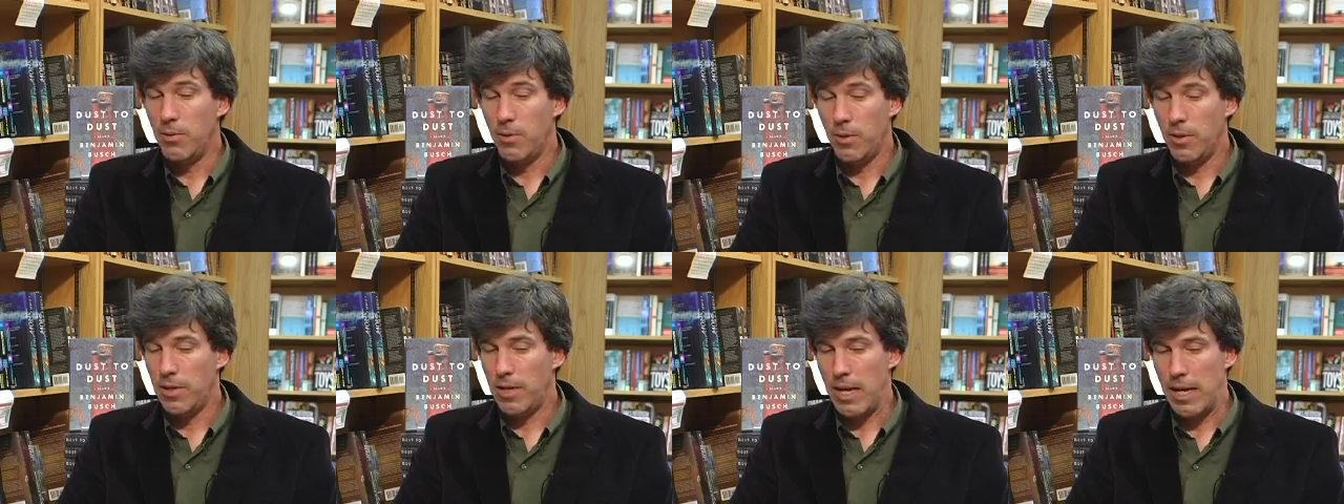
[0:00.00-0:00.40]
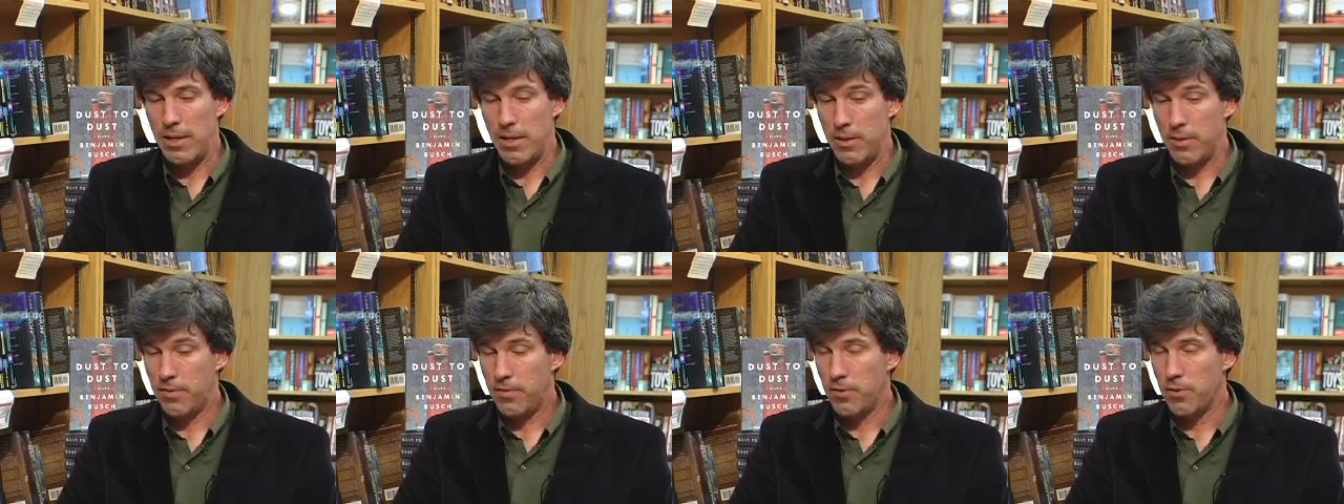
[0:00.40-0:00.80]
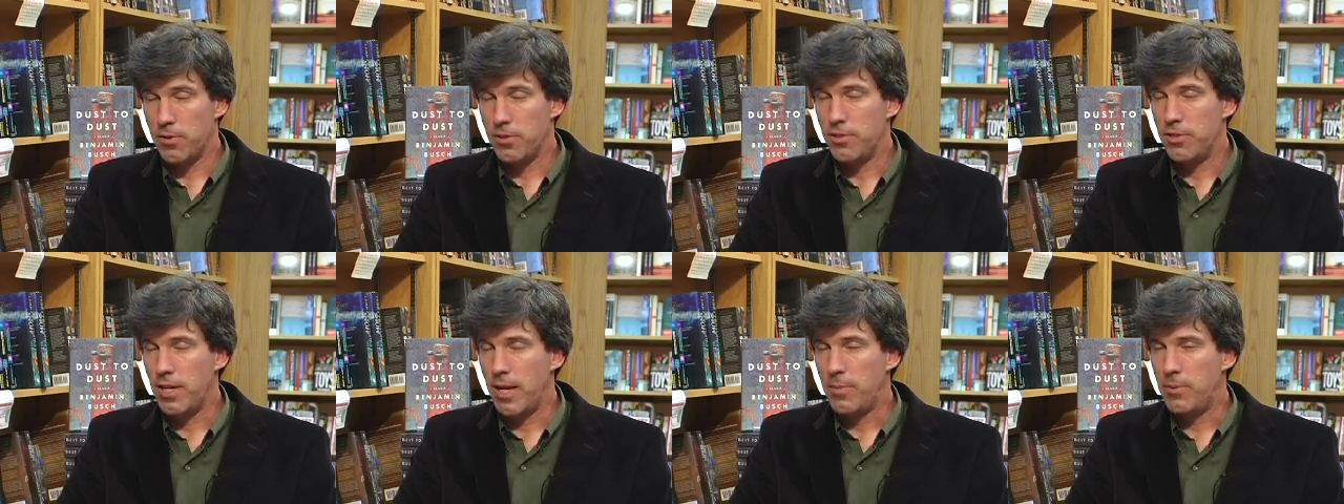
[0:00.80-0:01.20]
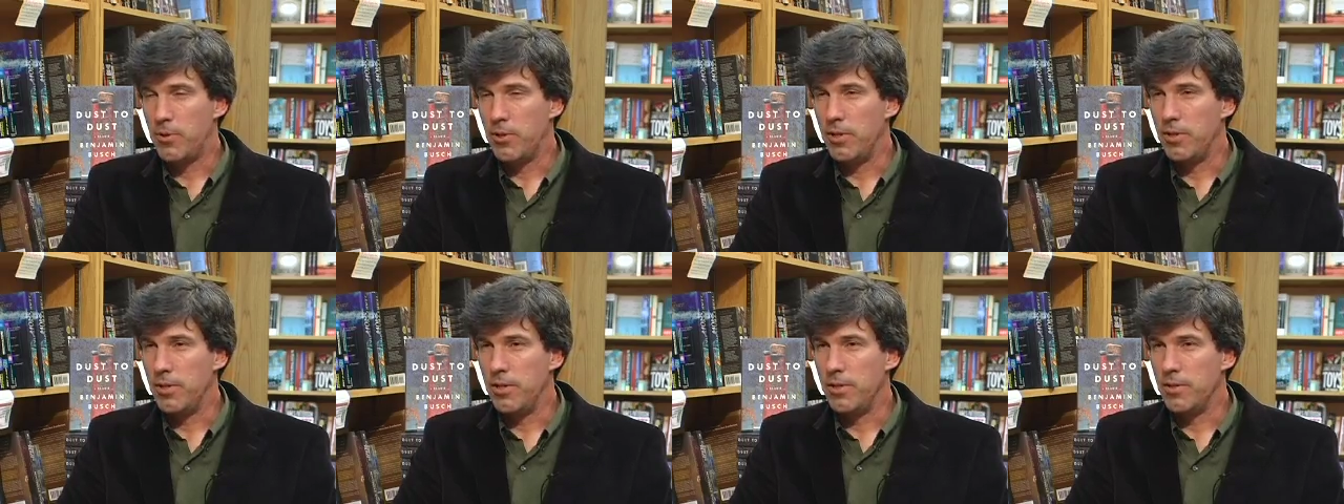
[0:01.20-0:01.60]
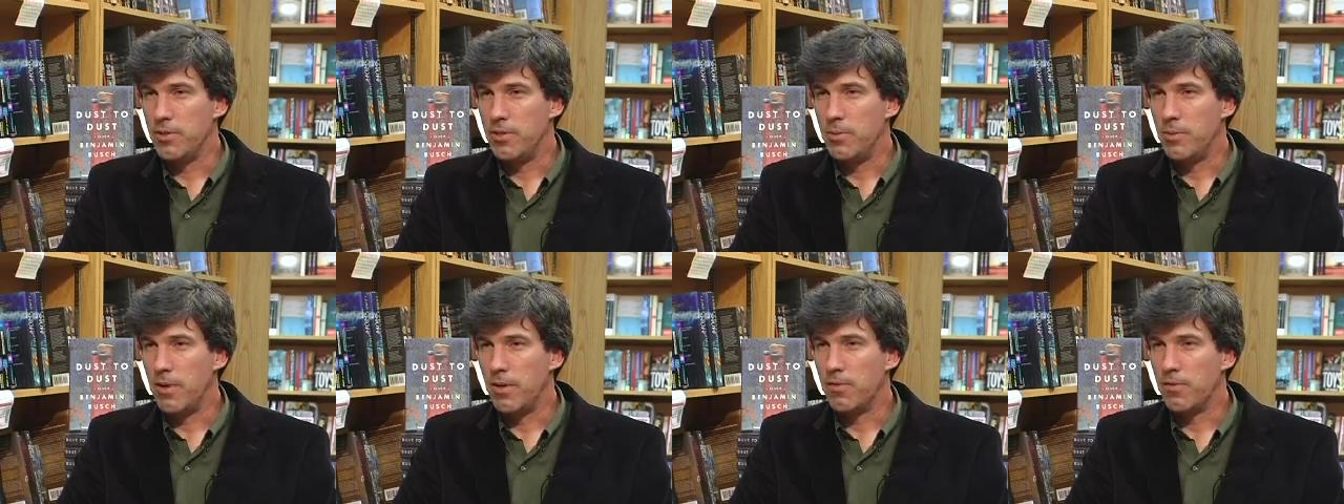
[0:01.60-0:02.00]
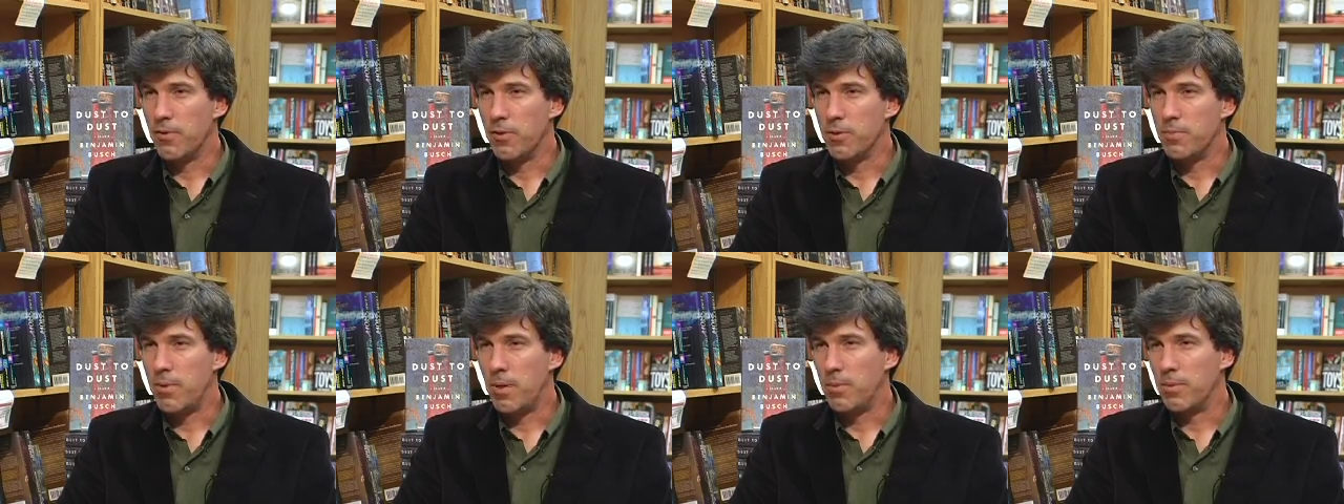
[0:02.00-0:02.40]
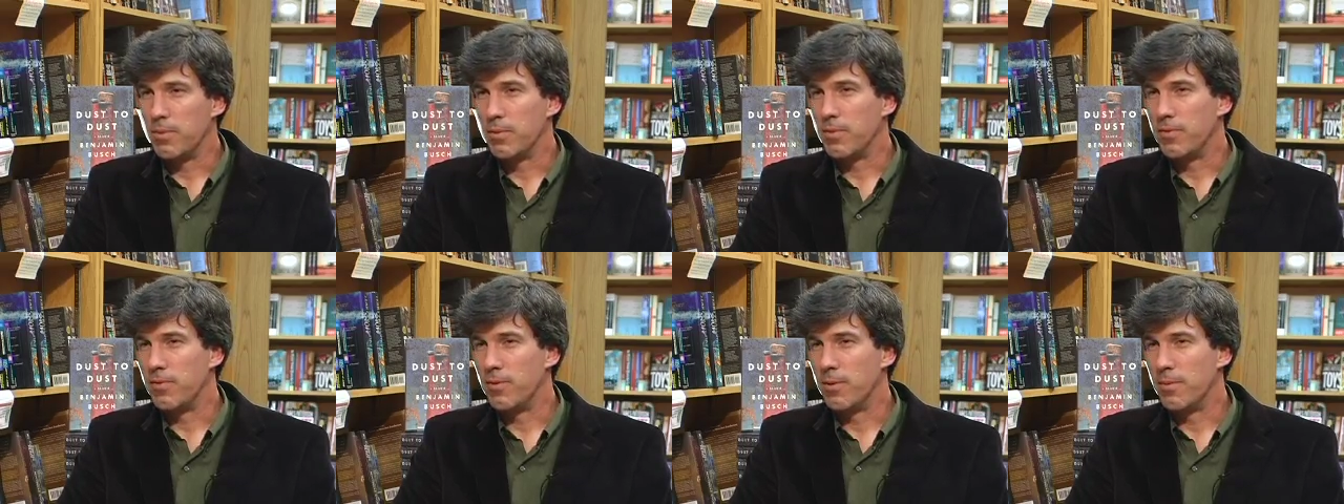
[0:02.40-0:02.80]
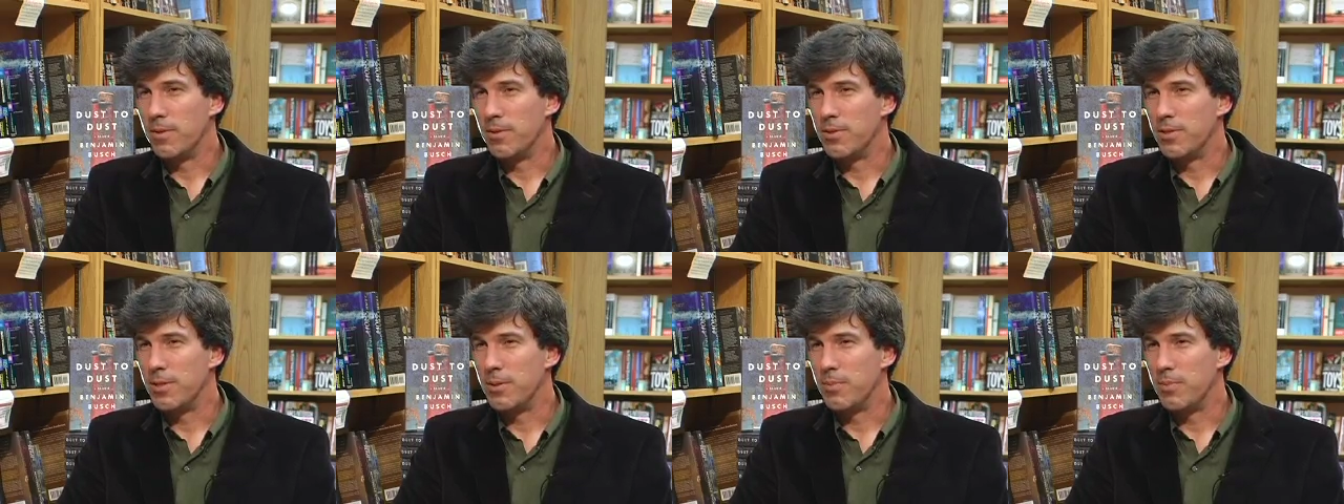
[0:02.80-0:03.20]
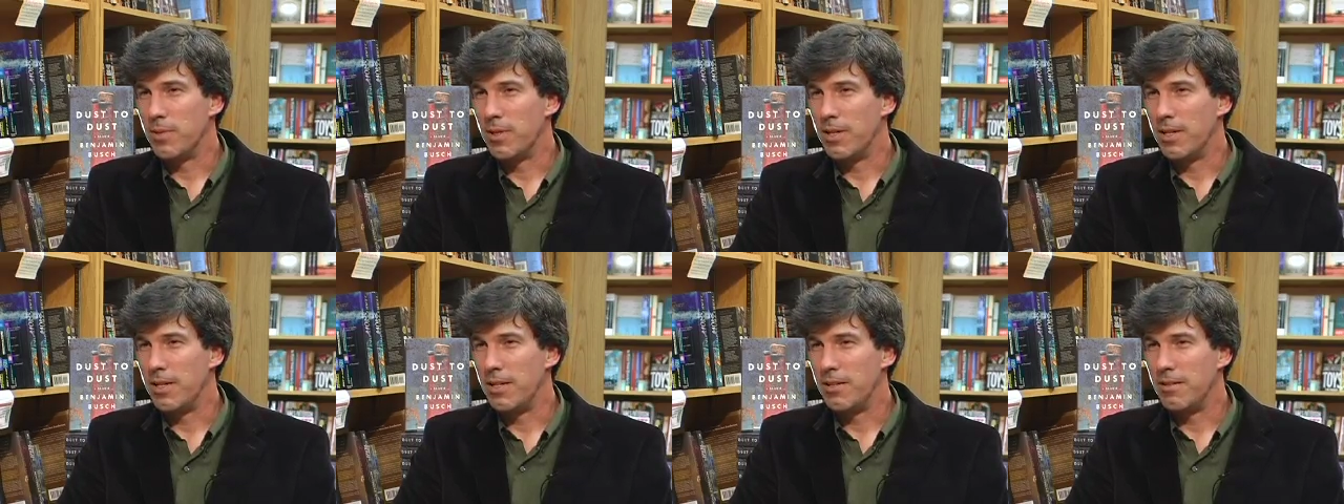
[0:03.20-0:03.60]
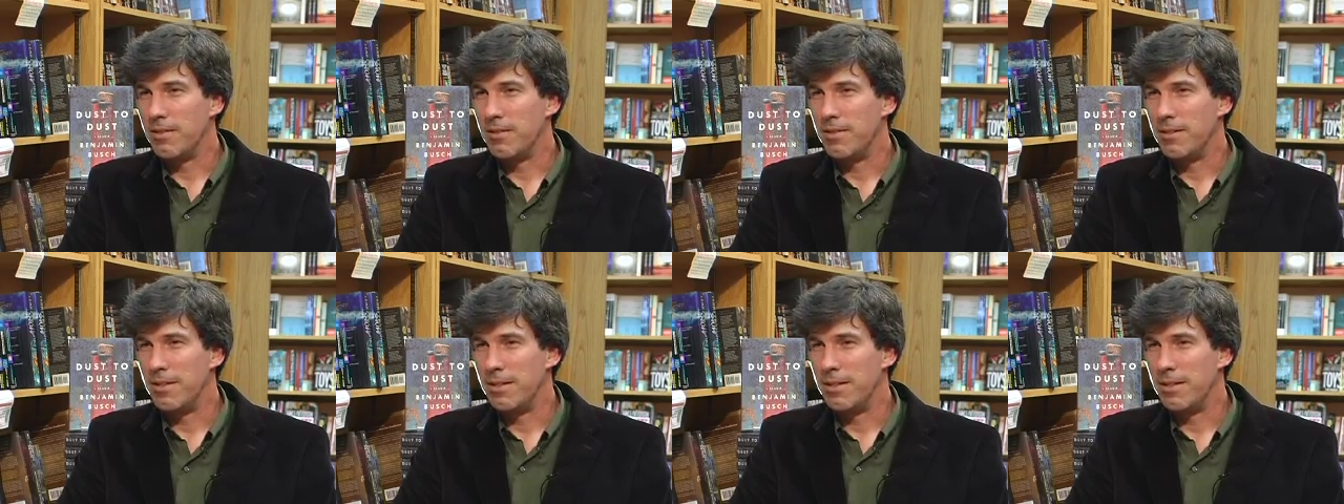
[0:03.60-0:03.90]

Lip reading: well, and in the first chapter, you see my first public performance in a play in